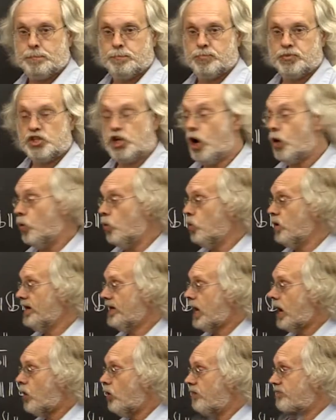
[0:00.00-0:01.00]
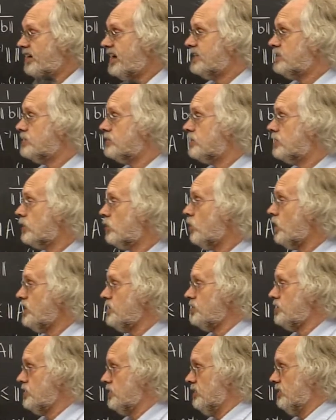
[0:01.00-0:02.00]
So we now have answered our
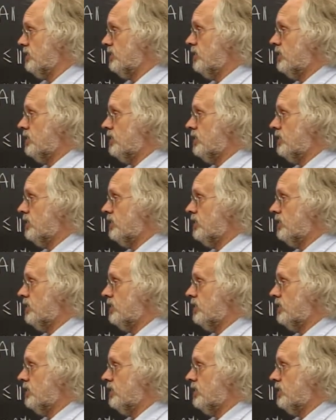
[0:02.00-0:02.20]
question.